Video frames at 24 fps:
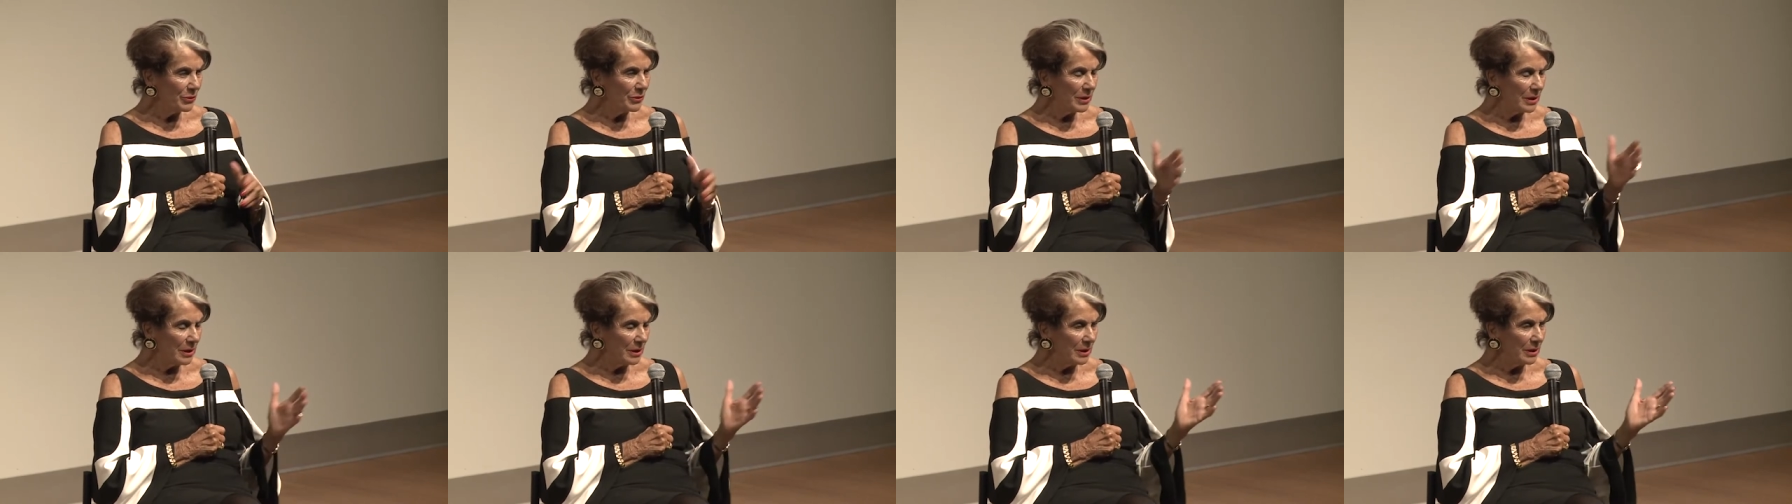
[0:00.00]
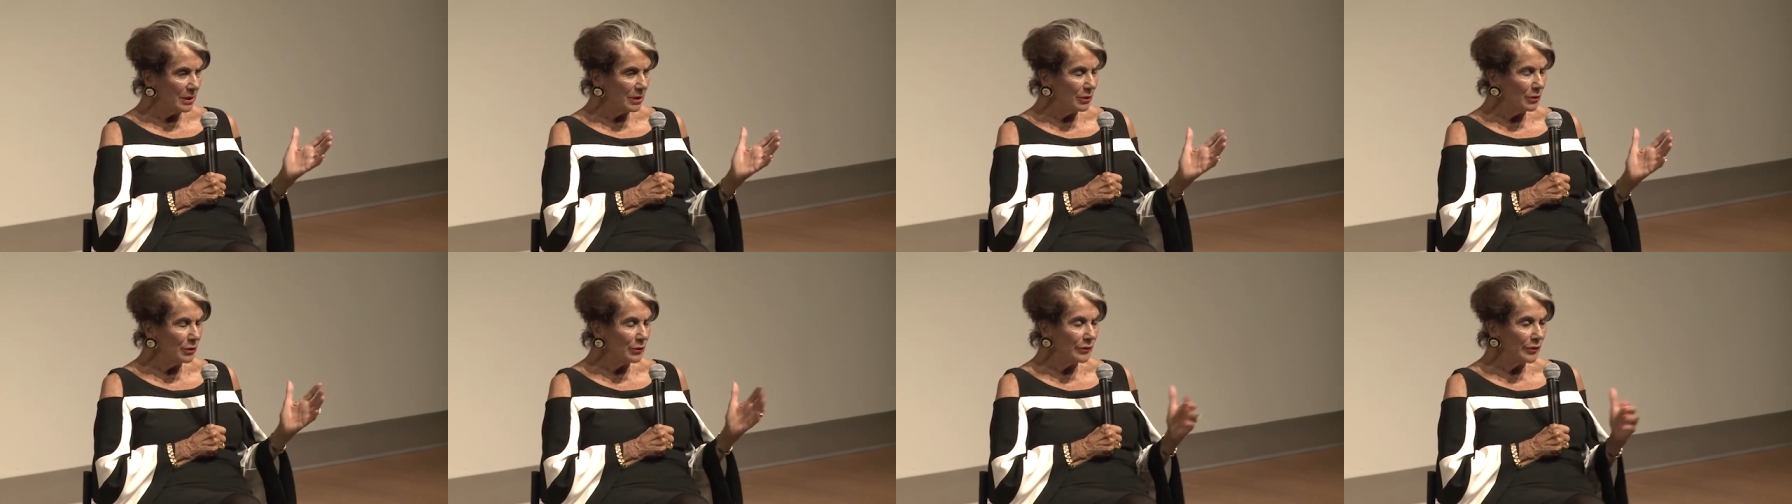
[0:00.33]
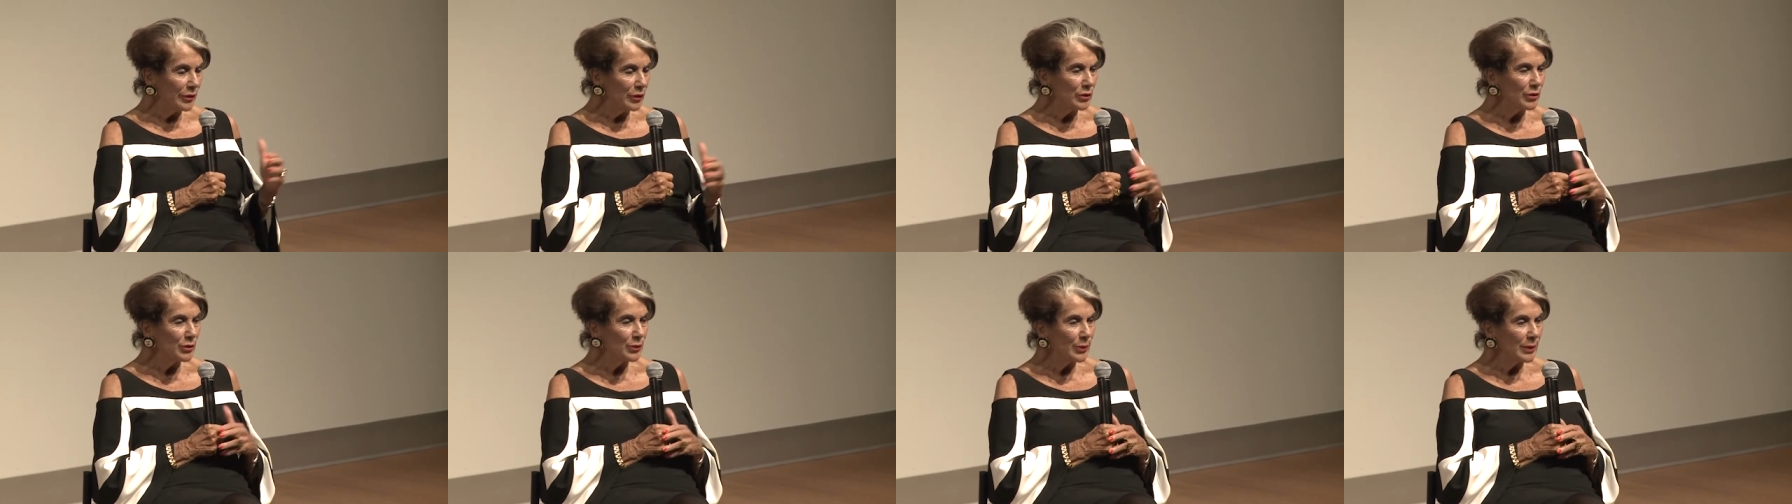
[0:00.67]
in
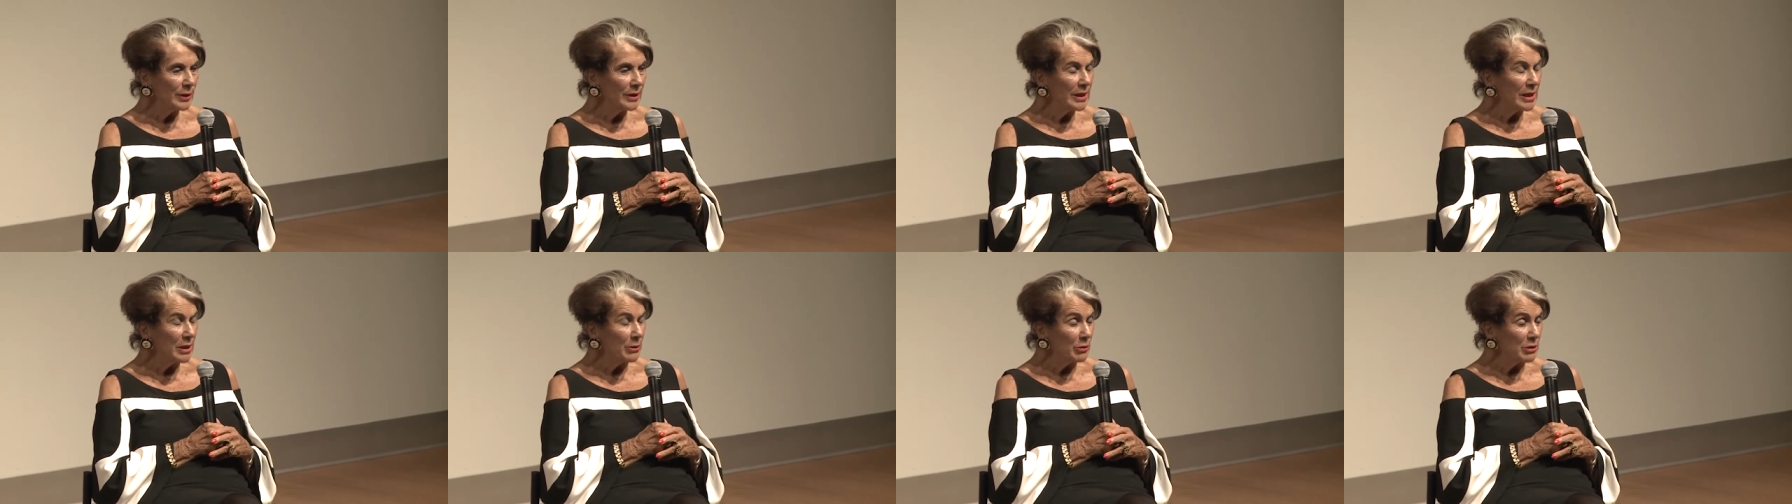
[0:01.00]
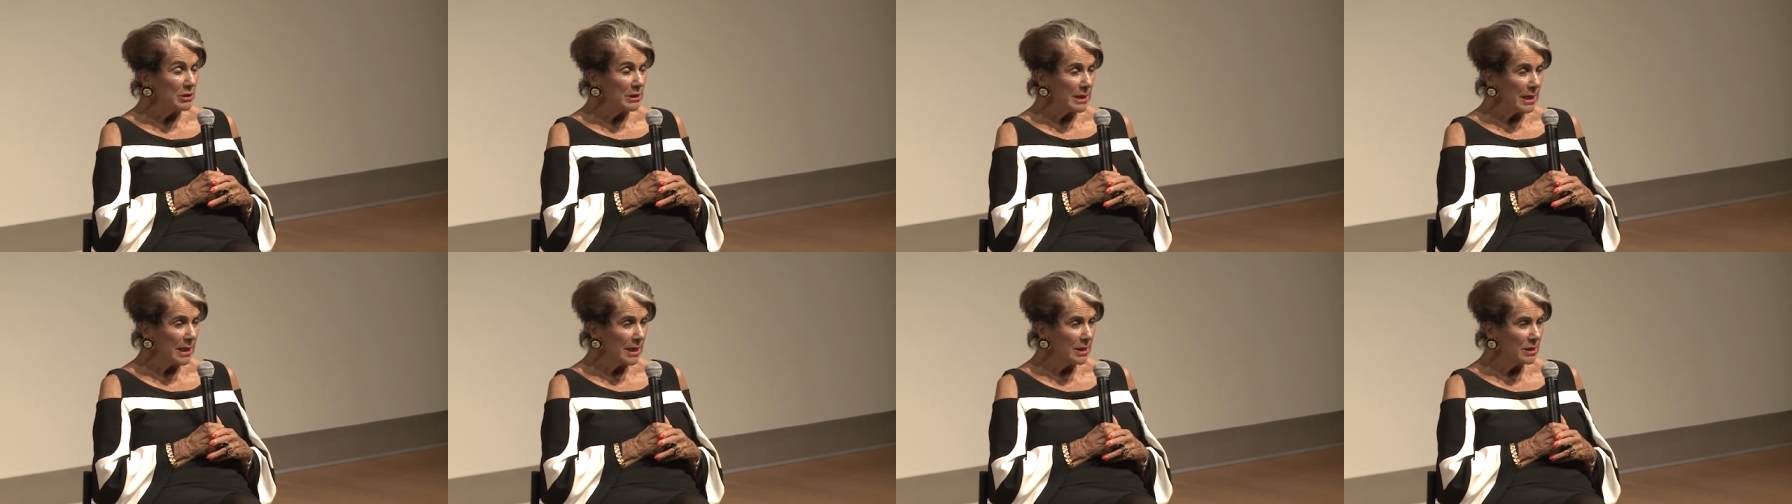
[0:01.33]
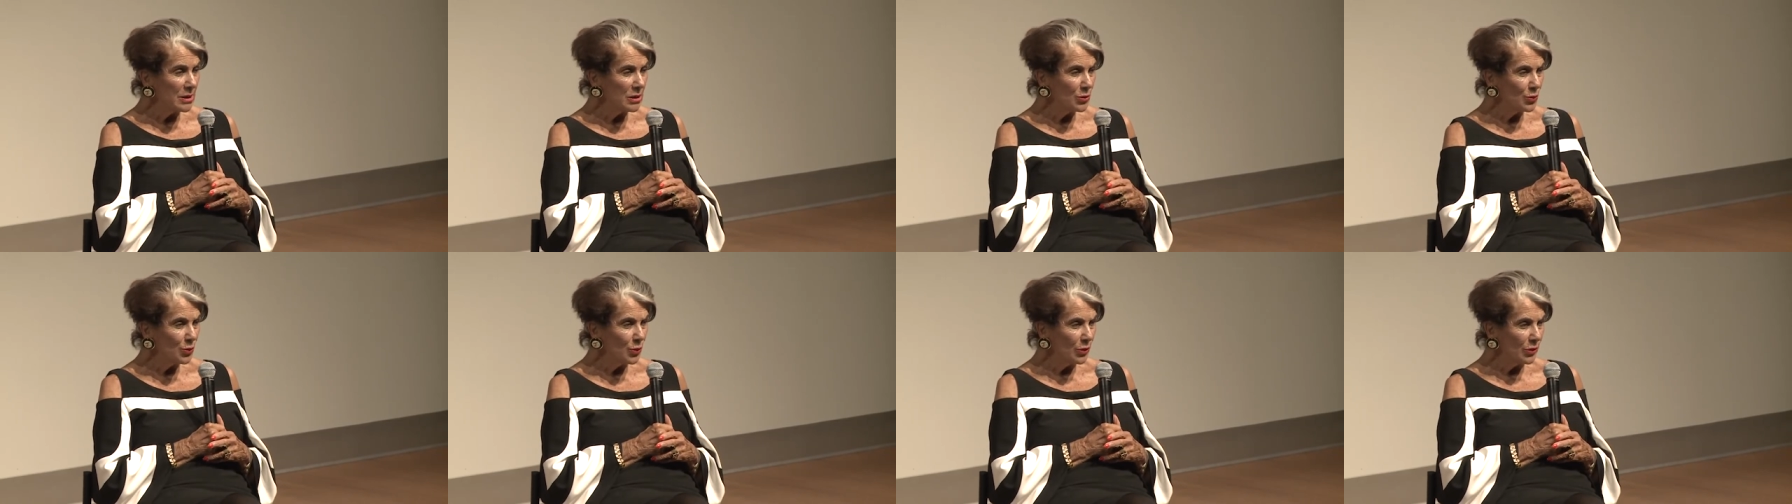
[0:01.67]
interviews when he was
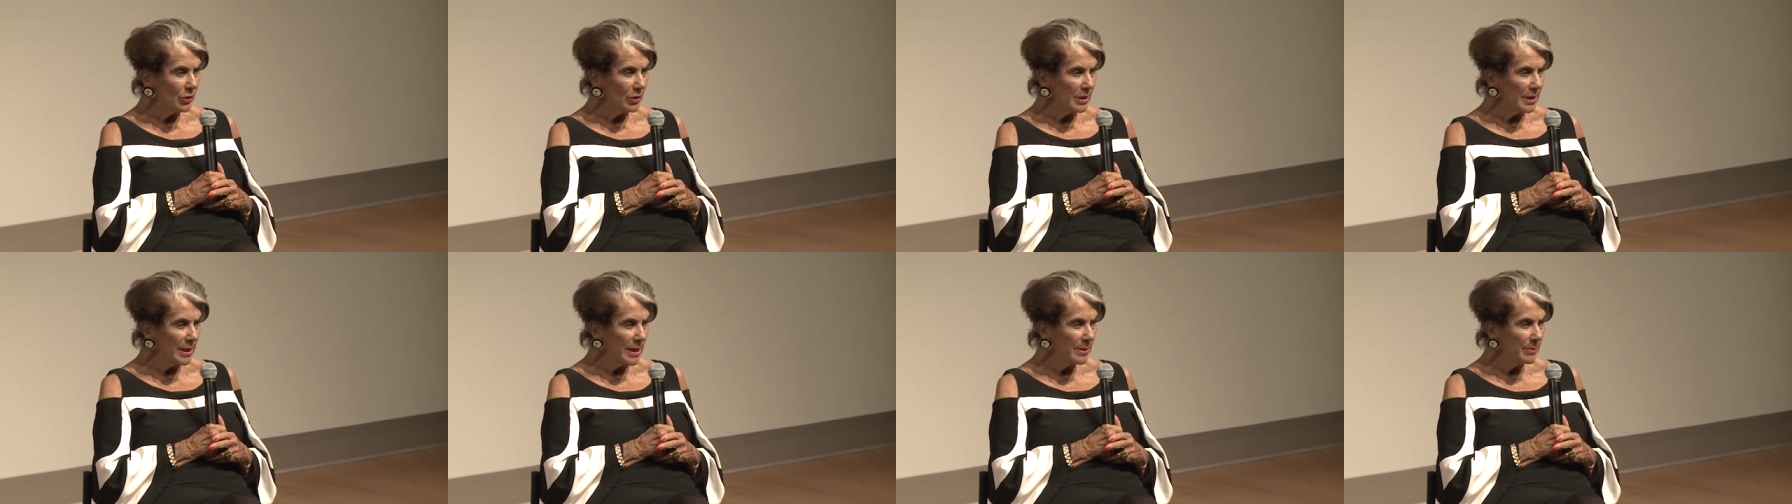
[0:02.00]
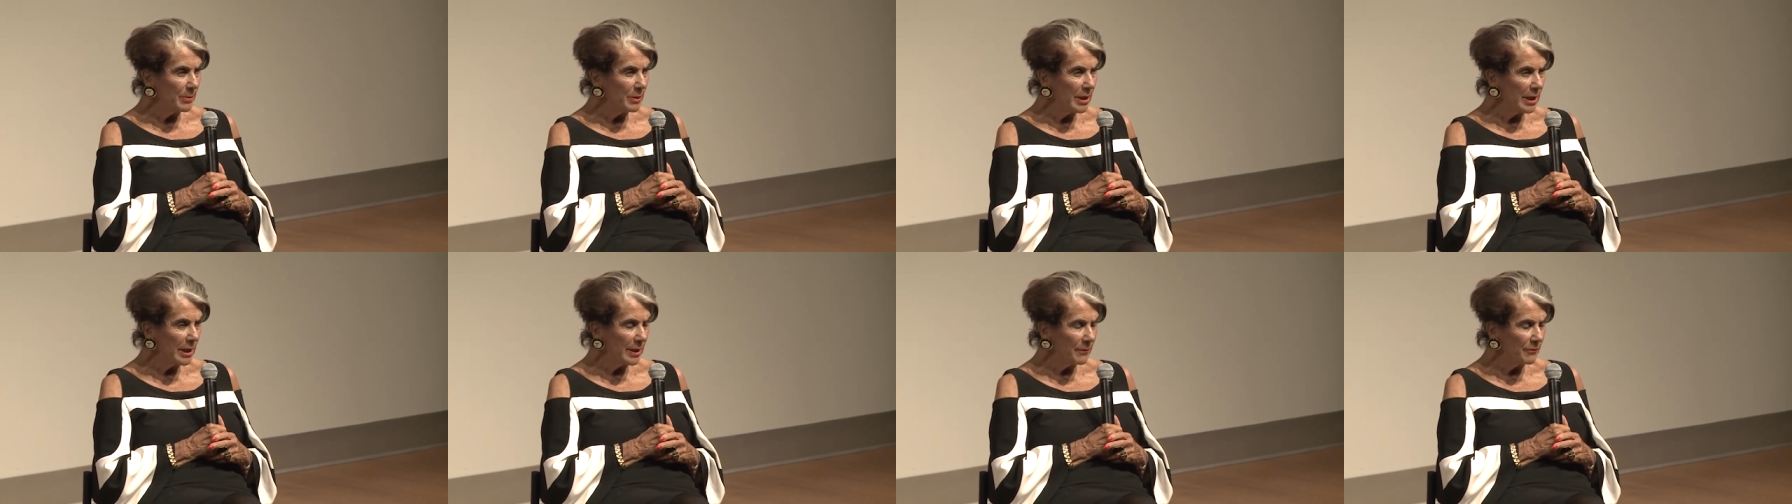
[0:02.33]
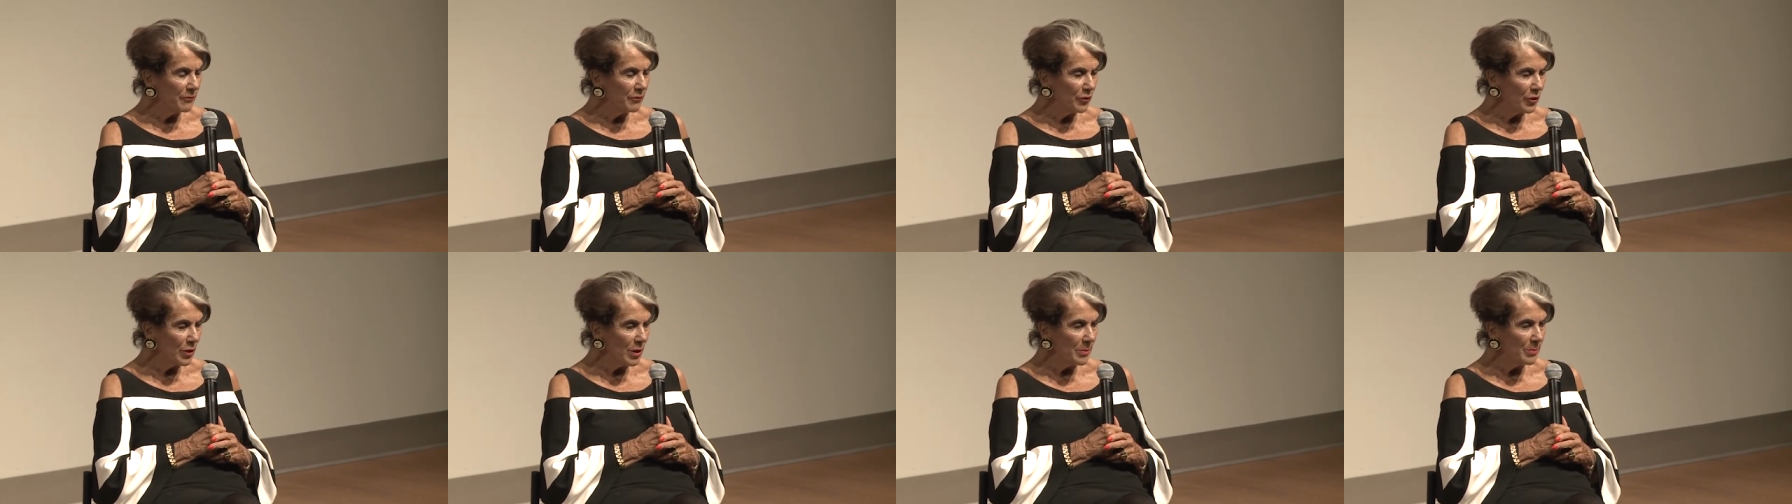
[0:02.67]
asked where the name came
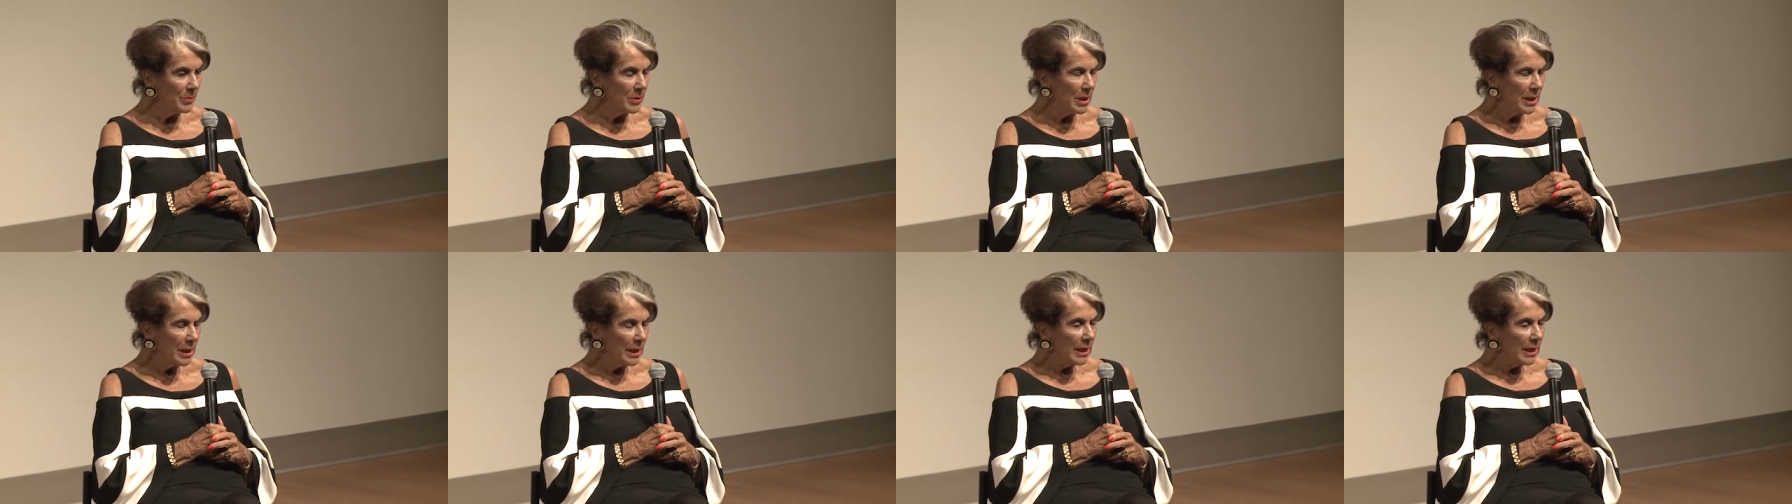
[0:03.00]
from,